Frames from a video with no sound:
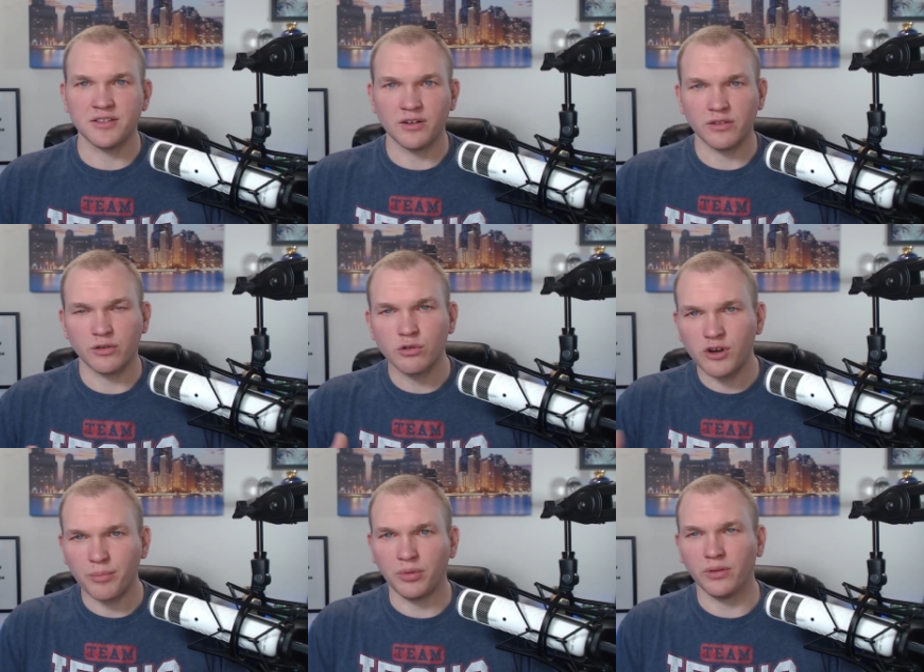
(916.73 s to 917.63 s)
They're
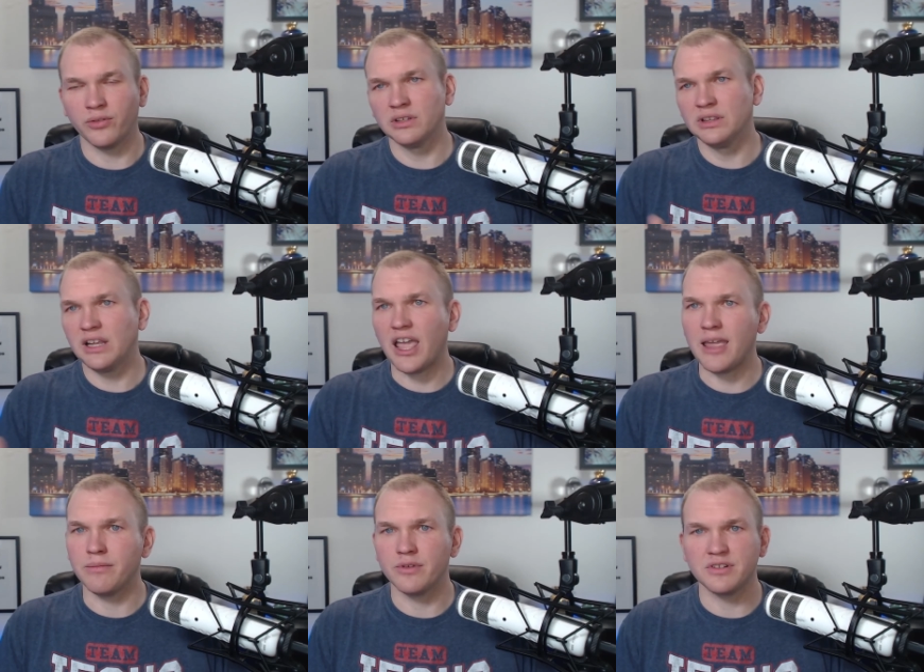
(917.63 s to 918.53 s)
crippled. They're
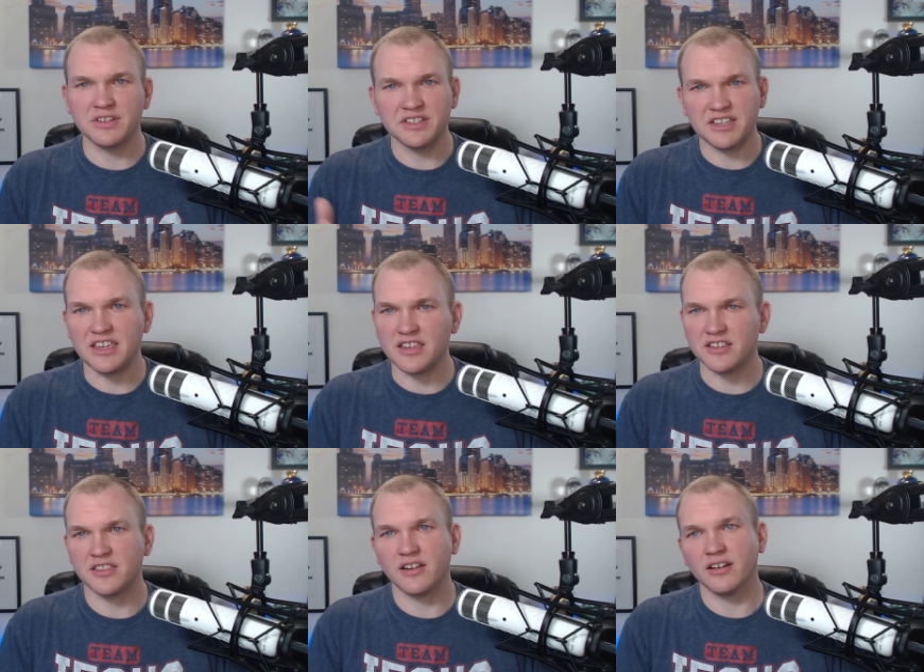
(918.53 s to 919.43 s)
lame. They're
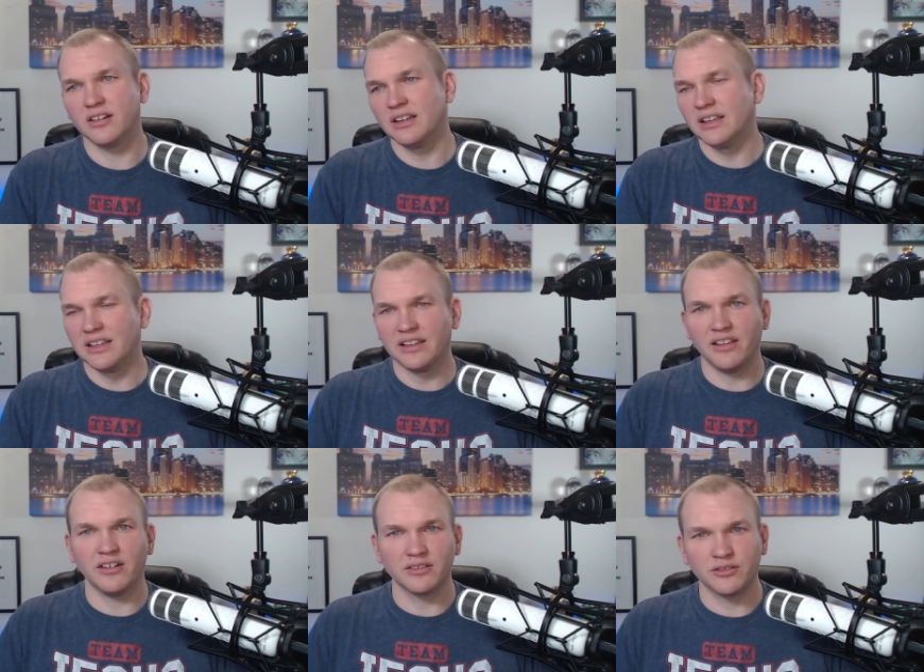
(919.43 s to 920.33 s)
diseased. They're
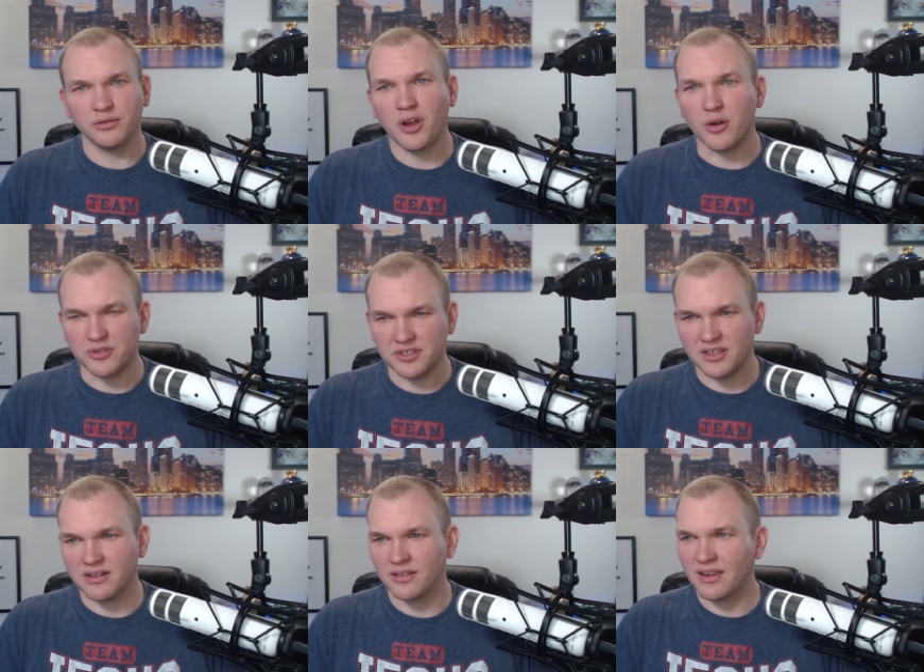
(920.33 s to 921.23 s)
gross.
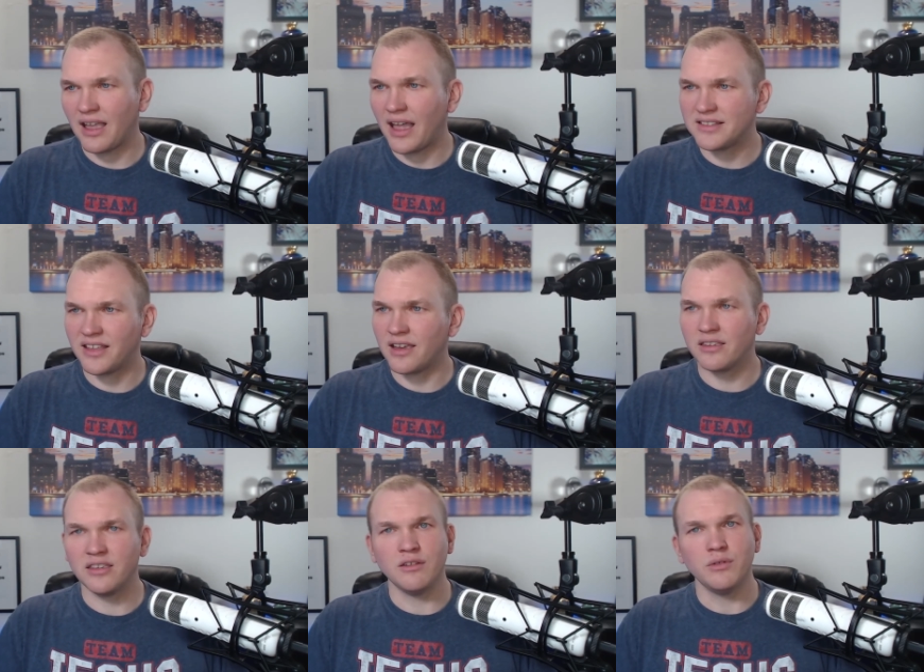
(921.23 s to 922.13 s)
And God's like,
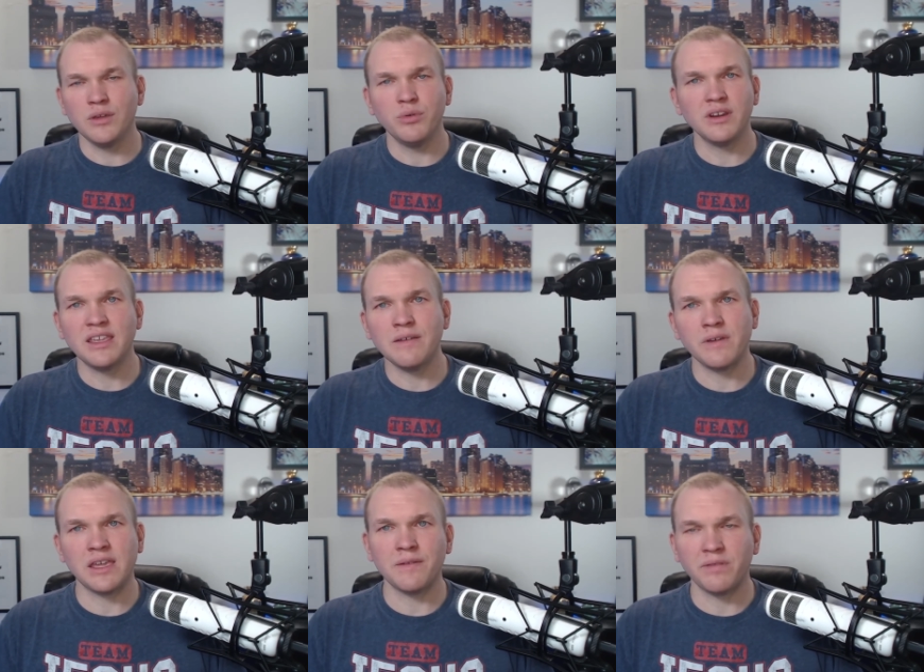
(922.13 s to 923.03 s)
you wouldn't give a
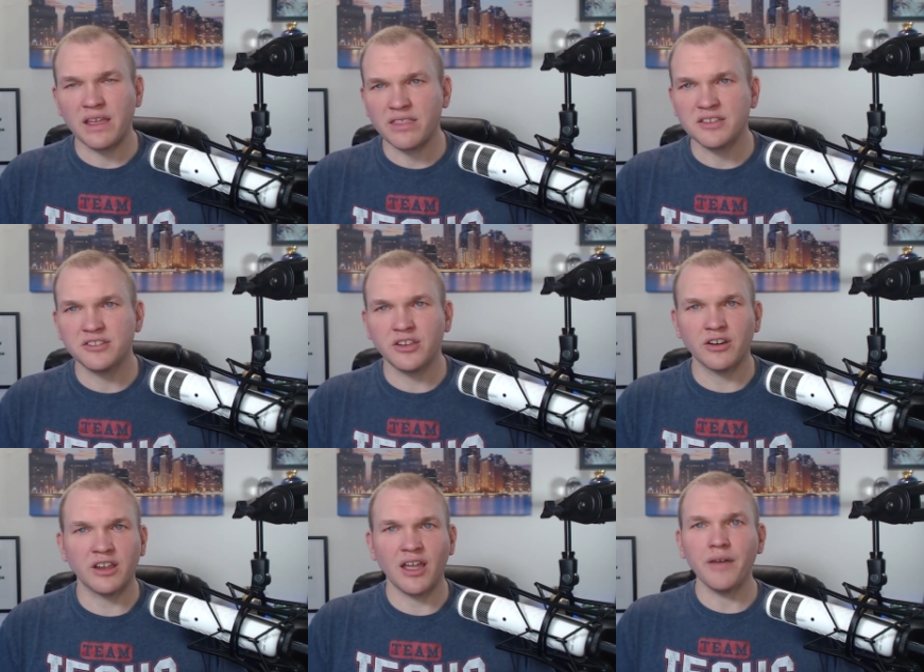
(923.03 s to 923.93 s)
gift like this to your
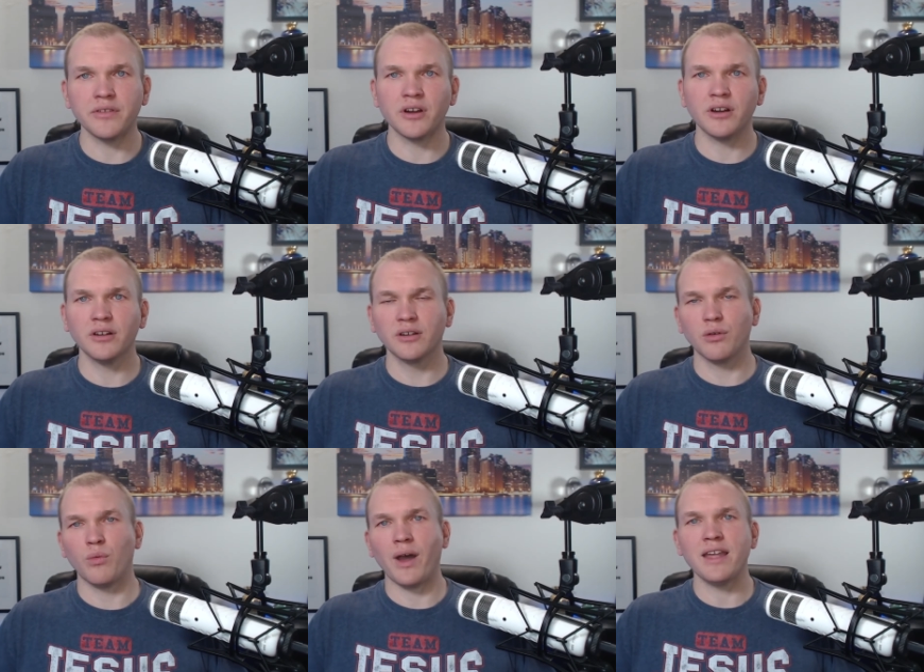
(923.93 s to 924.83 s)
governor.
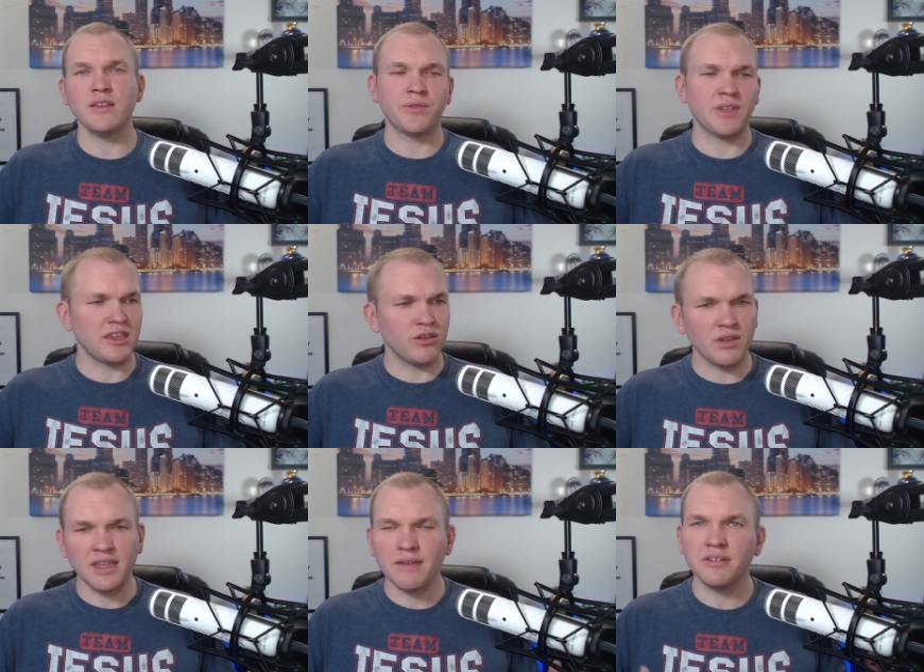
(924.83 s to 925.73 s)
Why you think you
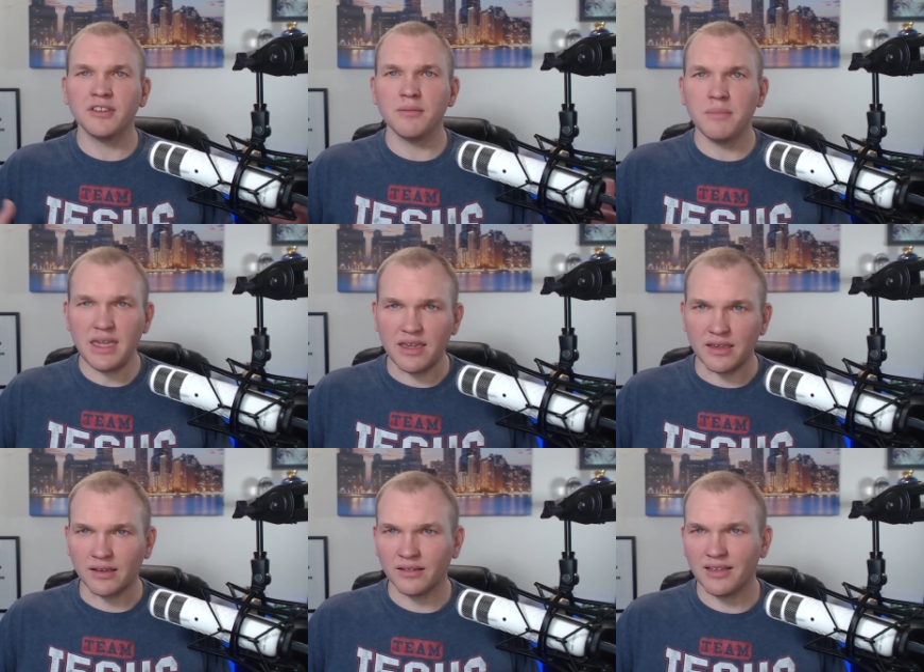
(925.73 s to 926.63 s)
can give it to
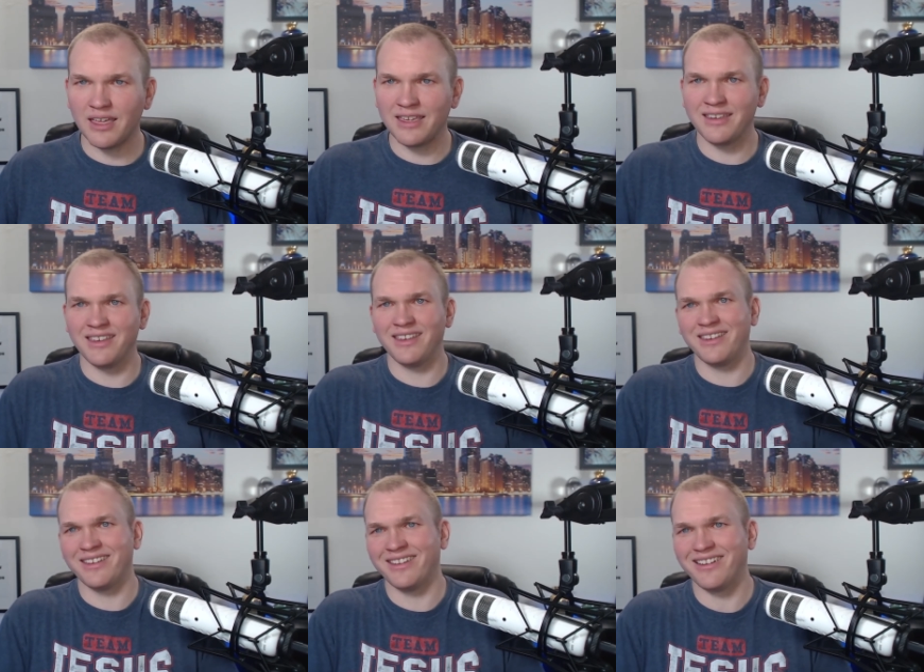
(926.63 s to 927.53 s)
me?
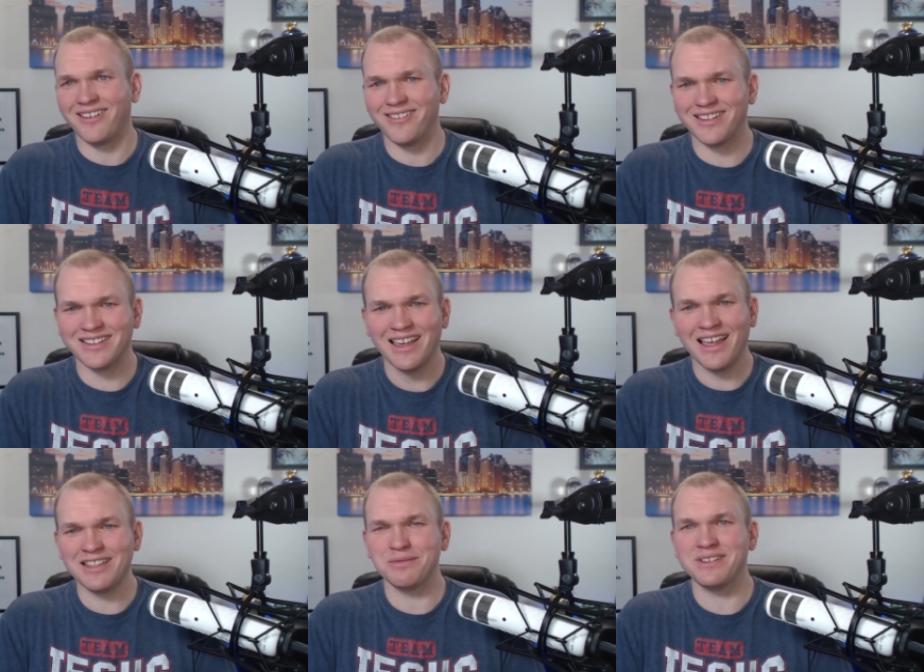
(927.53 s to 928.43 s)
You know,
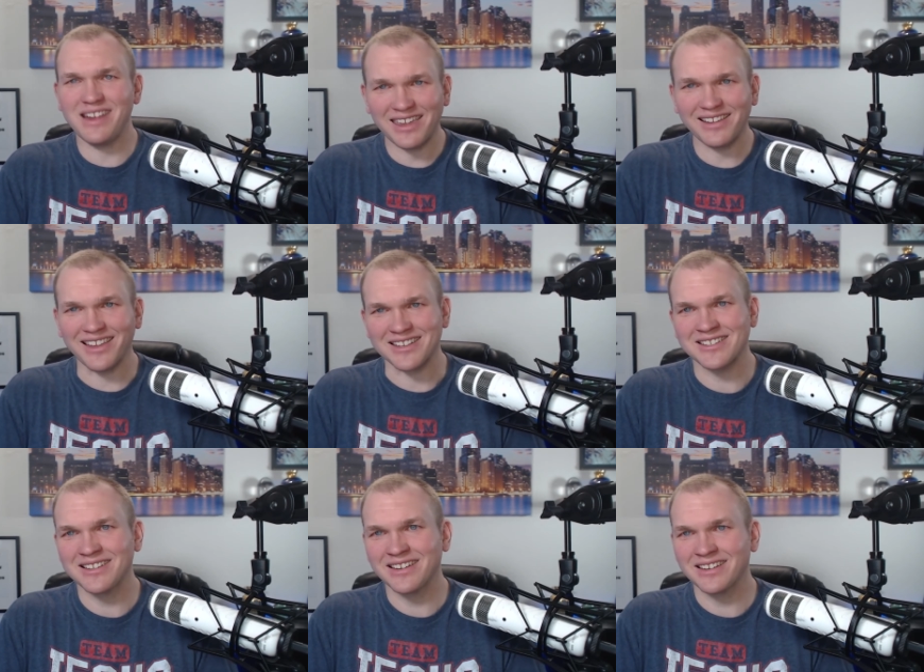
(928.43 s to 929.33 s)
that's
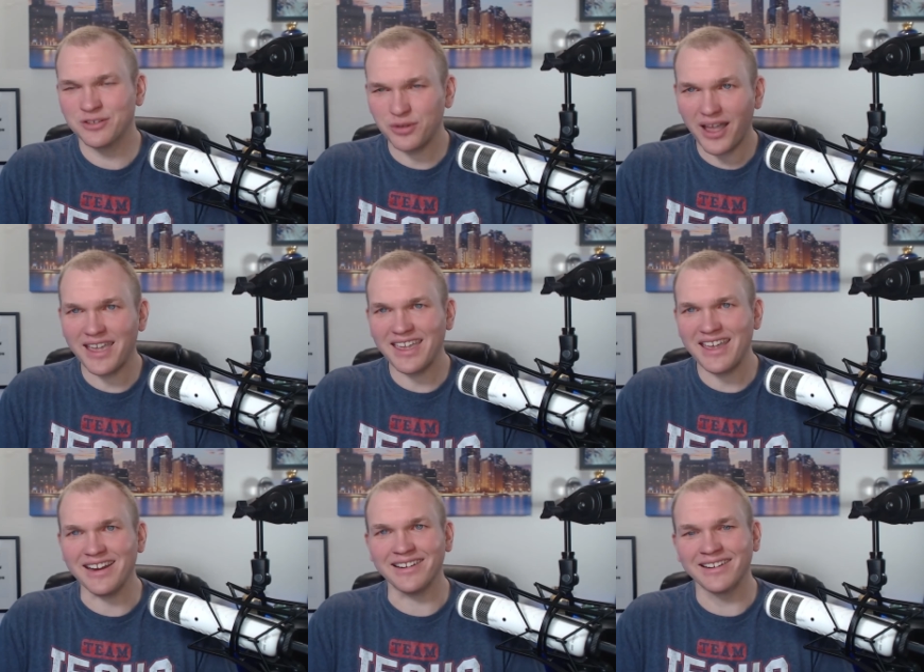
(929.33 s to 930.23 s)
ridiculous. Try
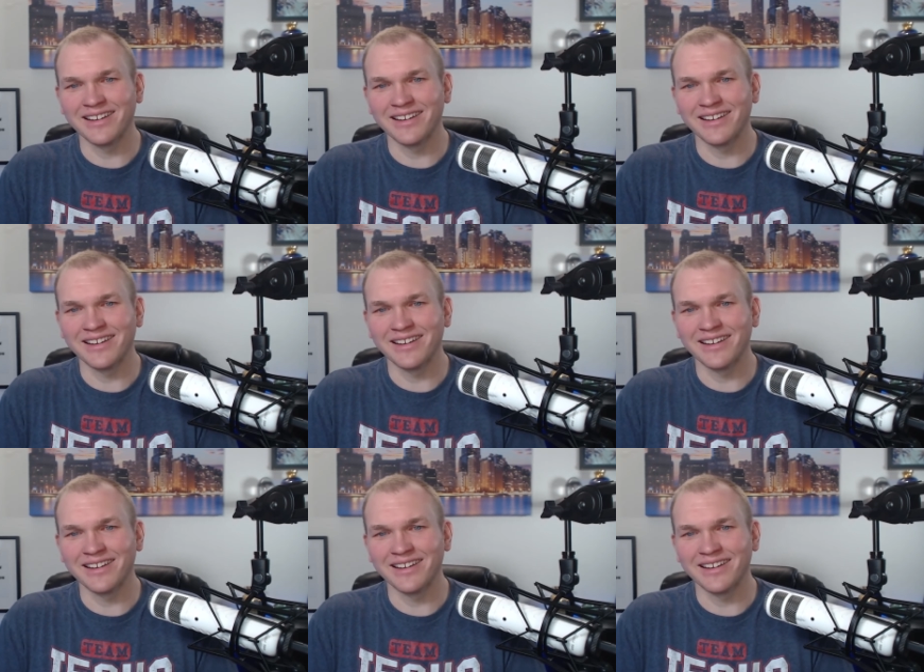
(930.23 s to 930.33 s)
again.